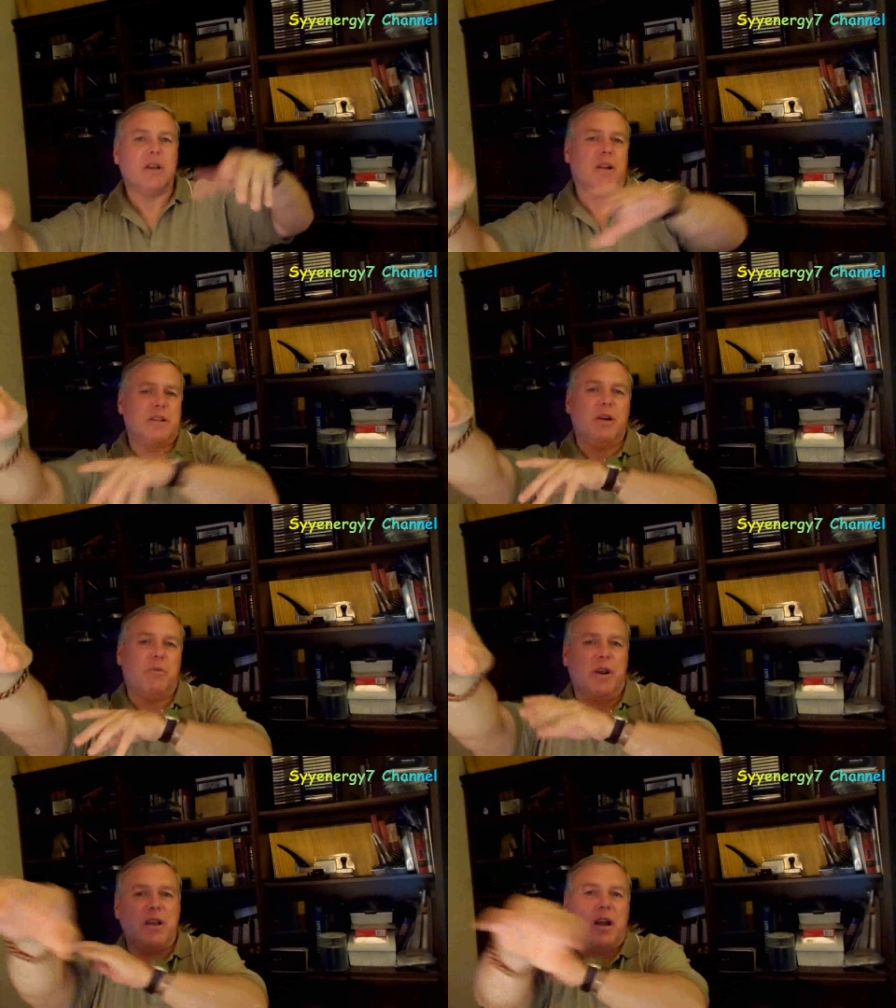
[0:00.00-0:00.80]
Like that
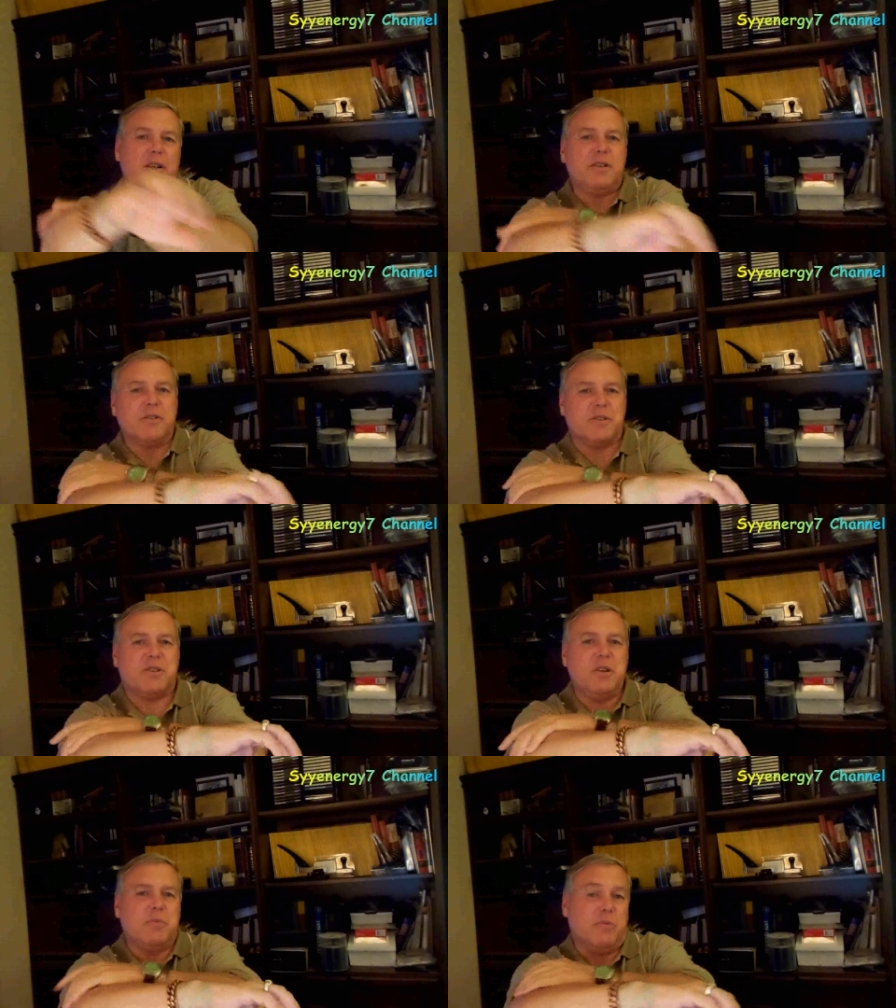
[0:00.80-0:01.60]
one I got there is a
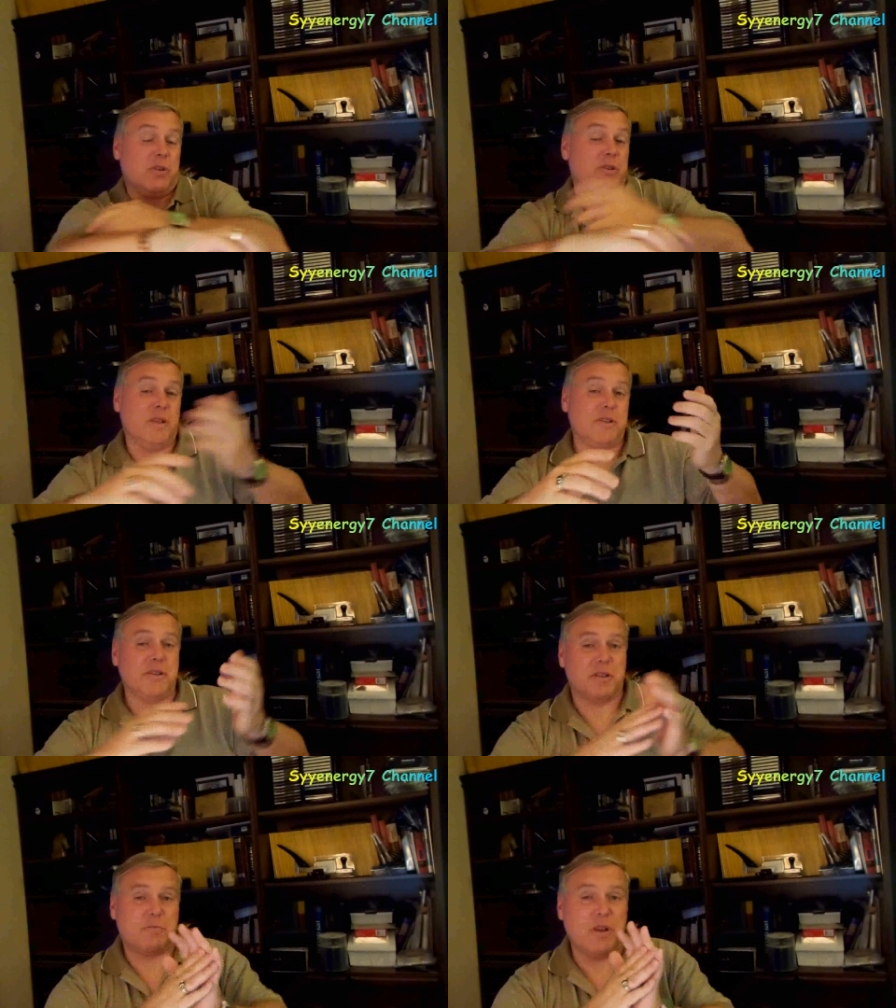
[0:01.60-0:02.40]
cheaper one. It's less
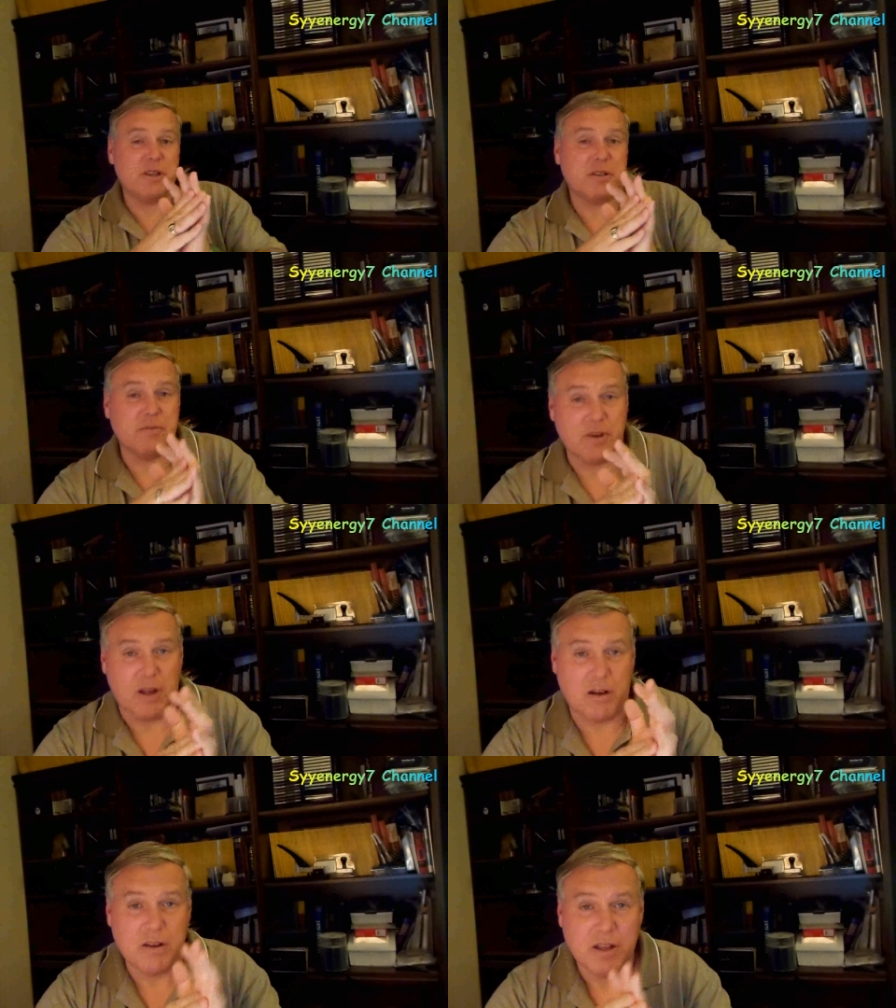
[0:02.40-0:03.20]
expensive, you
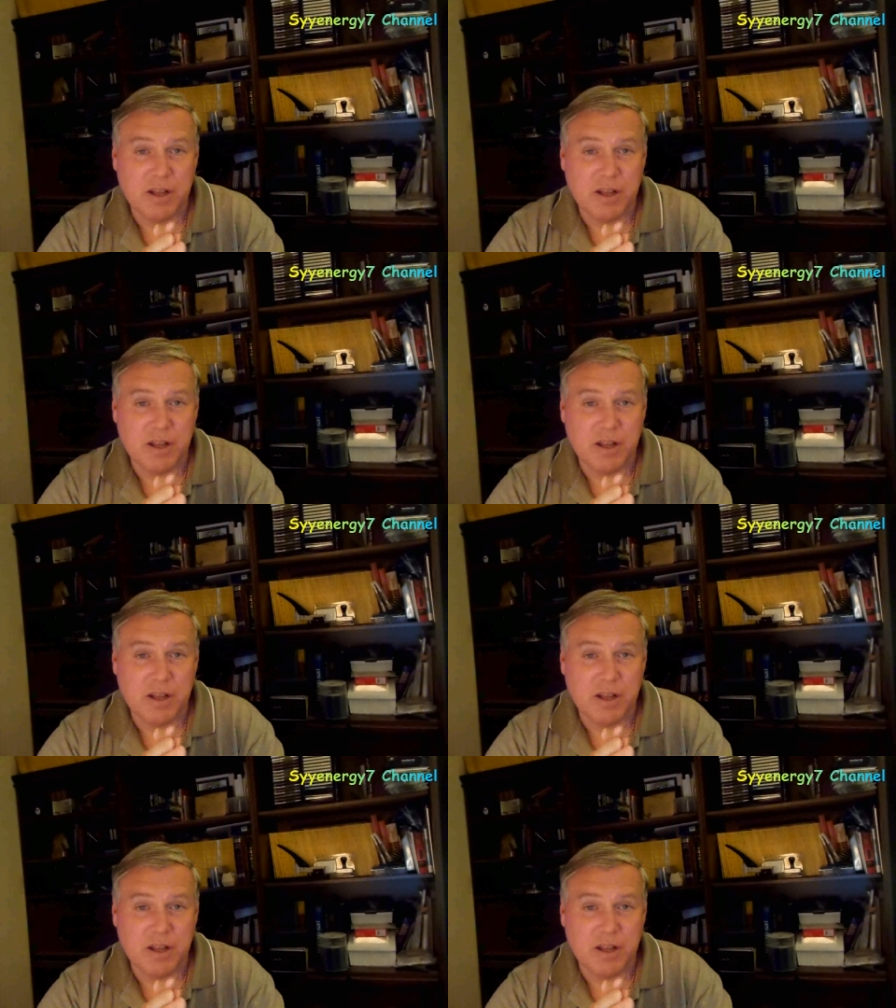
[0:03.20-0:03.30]
know.